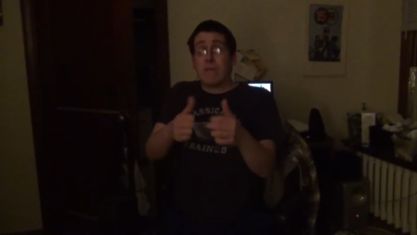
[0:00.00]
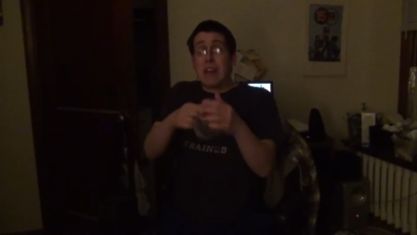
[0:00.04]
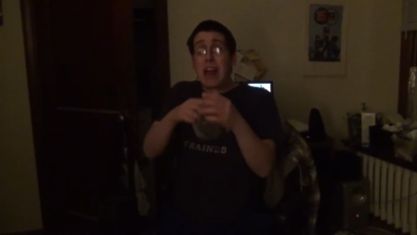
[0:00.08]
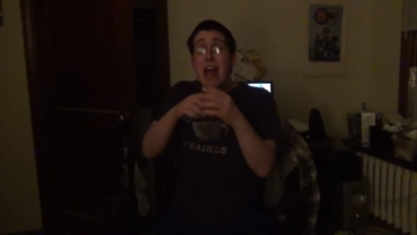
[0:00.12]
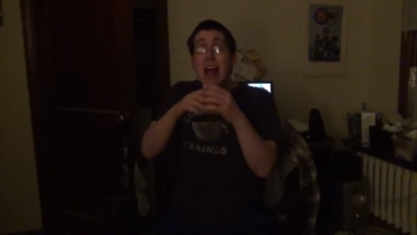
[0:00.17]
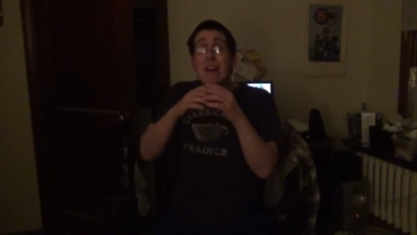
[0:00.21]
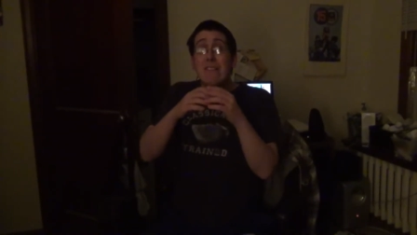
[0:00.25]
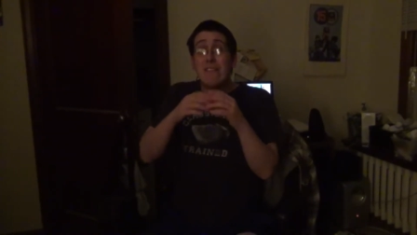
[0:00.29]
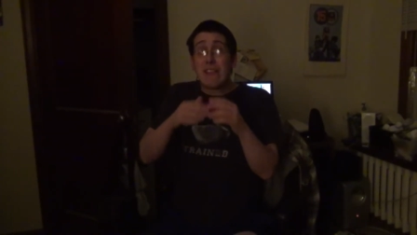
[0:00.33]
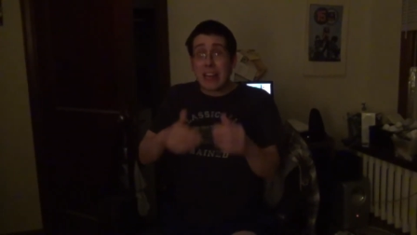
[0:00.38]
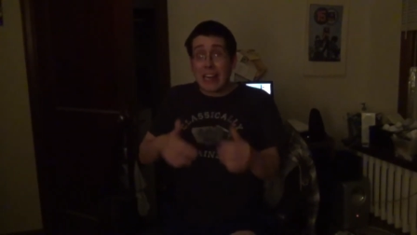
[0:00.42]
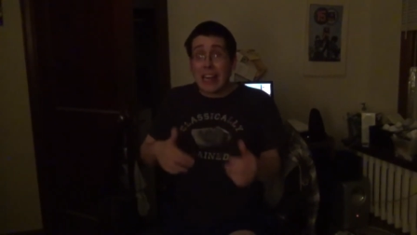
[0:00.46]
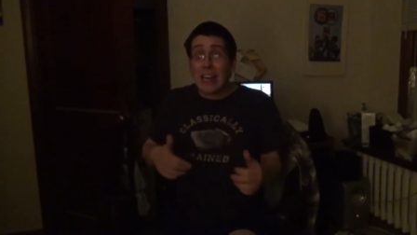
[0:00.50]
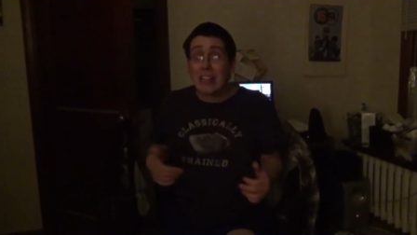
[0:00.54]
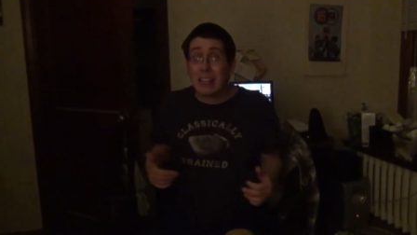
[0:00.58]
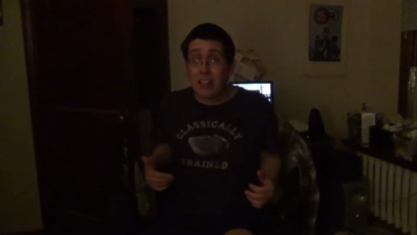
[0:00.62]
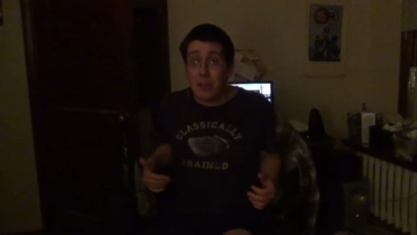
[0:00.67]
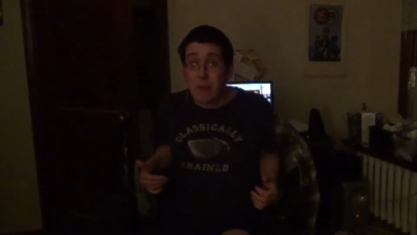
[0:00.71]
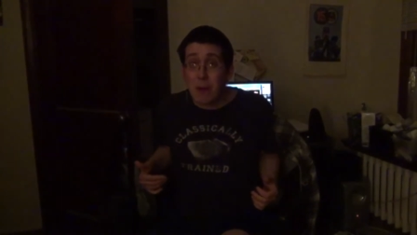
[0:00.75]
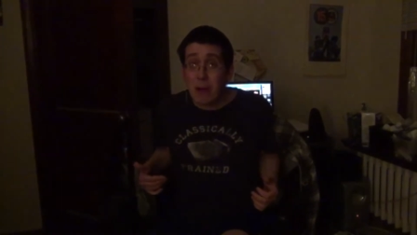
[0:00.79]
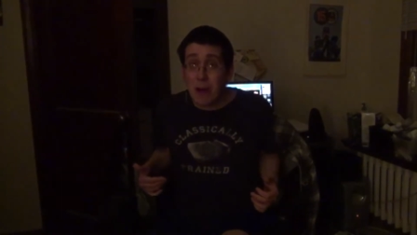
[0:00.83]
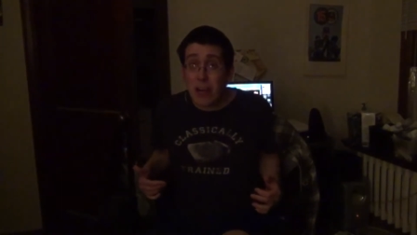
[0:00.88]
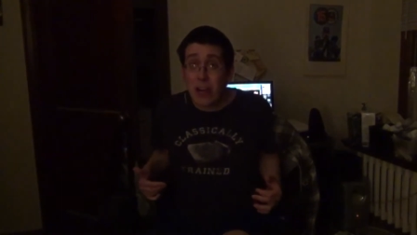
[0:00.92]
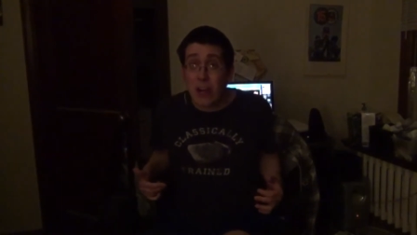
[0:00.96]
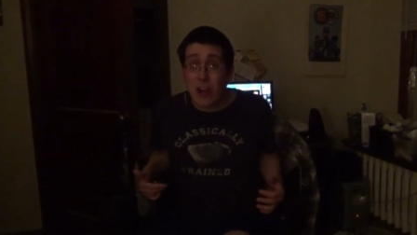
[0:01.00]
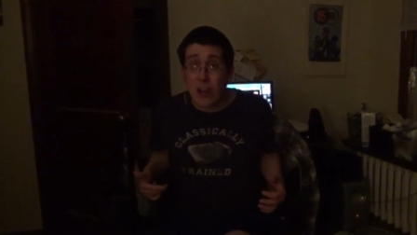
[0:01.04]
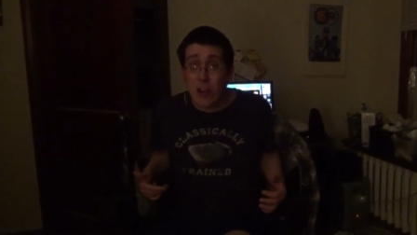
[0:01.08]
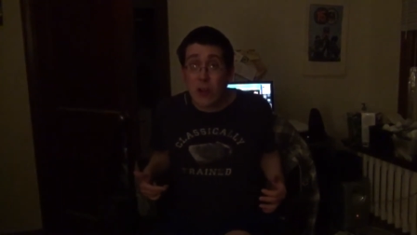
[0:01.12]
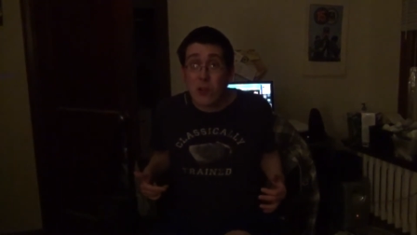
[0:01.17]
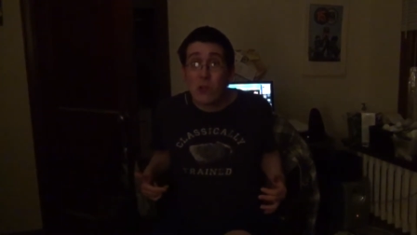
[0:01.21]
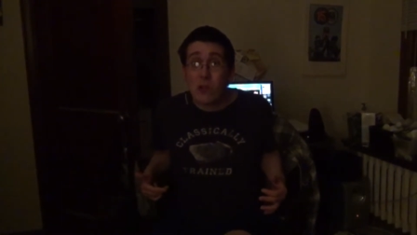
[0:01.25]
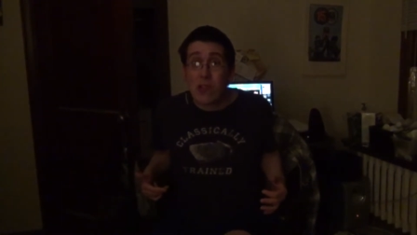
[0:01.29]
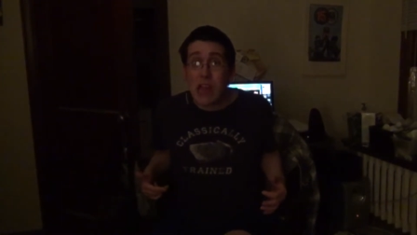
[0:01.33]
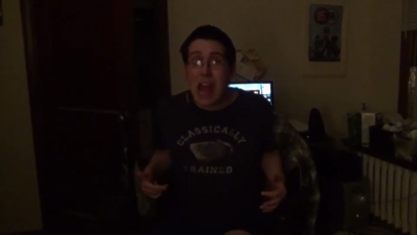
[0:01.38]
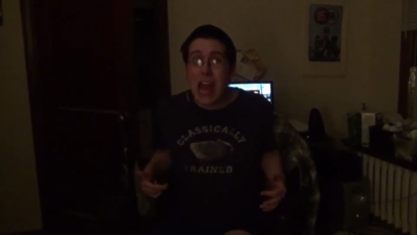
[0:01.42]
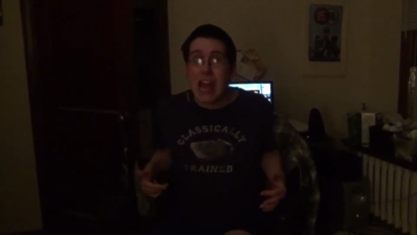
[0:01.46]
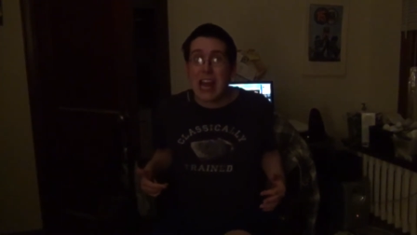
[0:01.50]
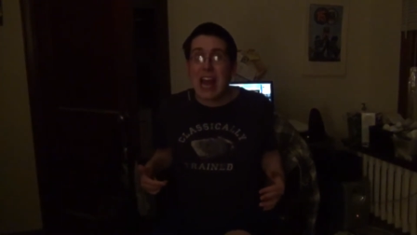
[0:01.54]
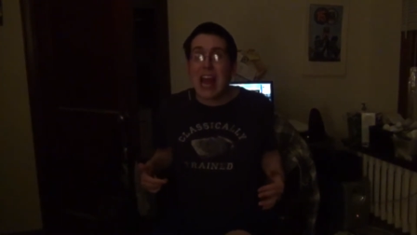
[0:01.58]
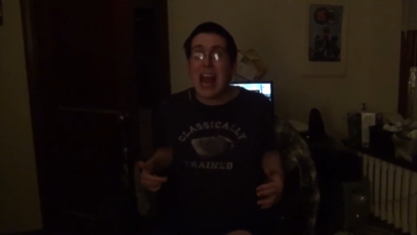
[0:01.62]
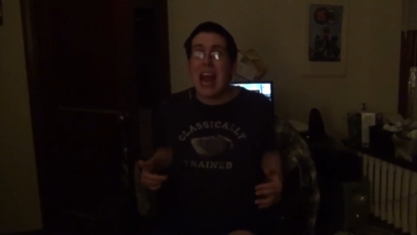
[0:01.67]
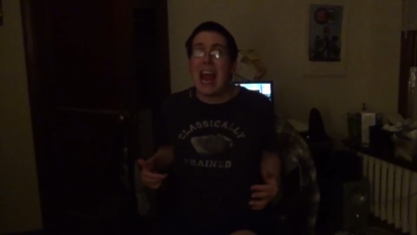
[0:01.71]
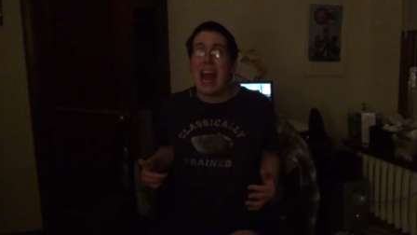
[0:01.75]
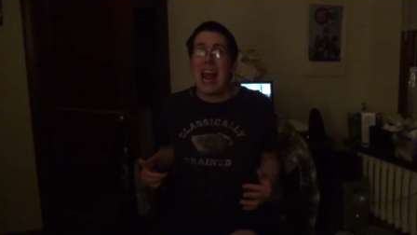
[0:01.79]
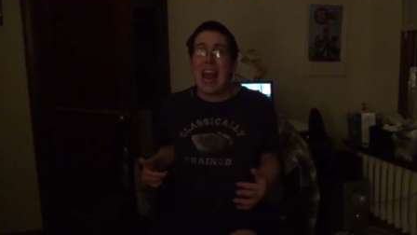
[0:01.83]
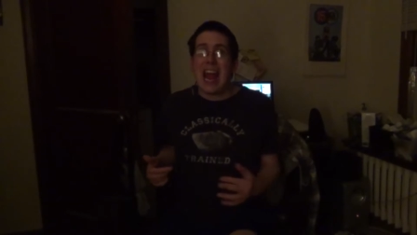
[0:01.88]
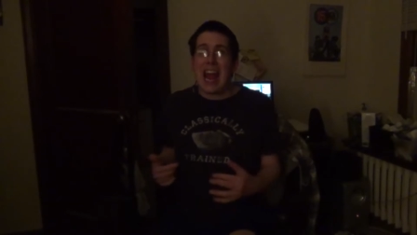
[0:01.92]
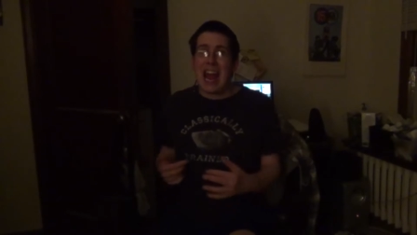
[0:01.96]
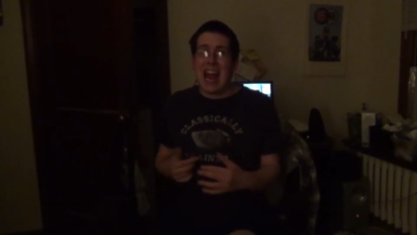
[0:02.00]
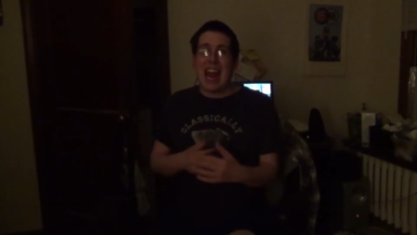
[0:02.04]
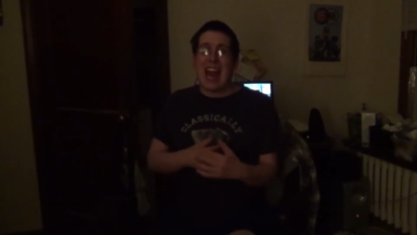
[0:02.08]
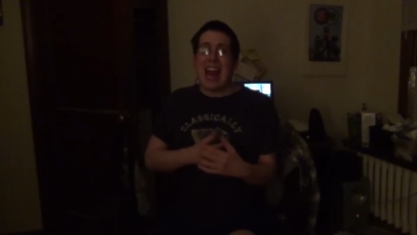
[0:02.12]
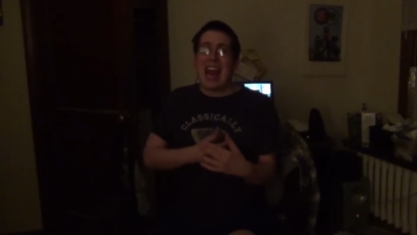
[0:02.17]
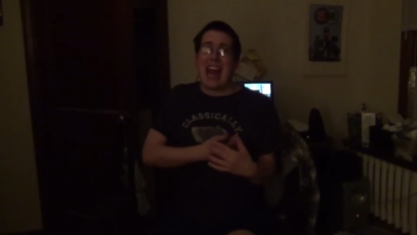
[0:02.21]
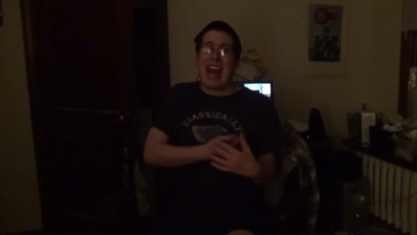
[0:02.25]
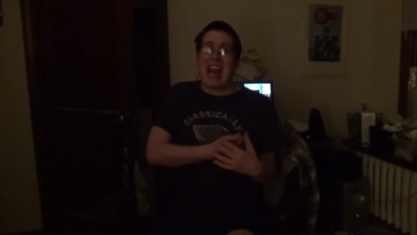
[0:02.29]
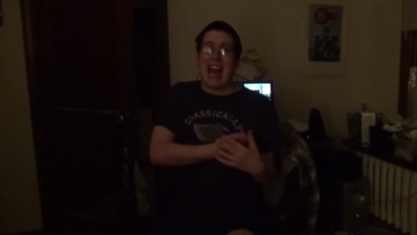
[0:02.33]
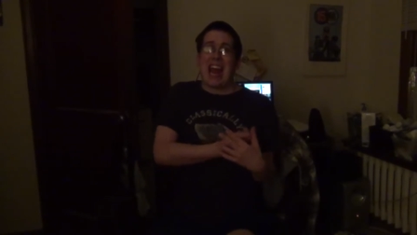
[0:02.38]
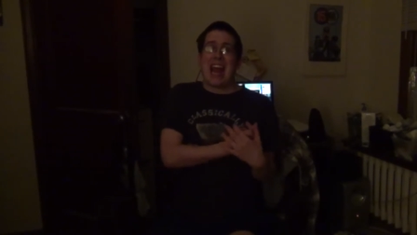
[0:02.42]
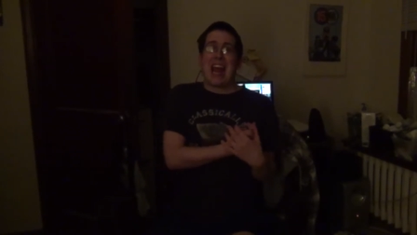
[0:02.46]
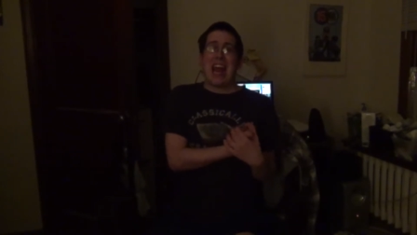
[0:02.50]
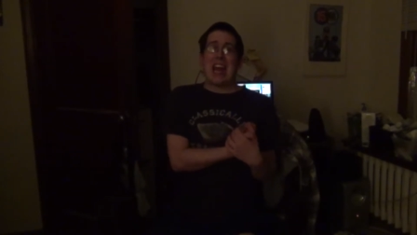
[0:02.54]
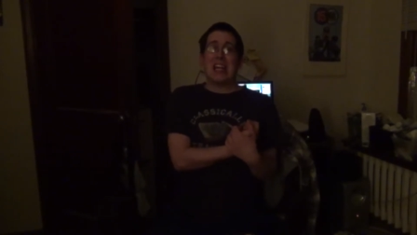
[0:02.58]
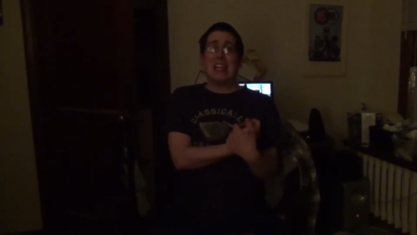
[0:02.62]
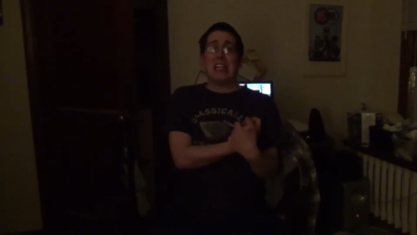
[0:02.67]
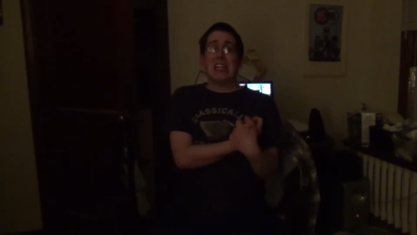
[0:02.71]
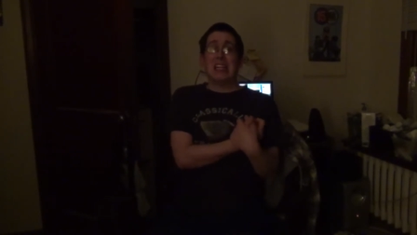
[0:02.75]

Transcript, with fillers: whenever I get the money to do that.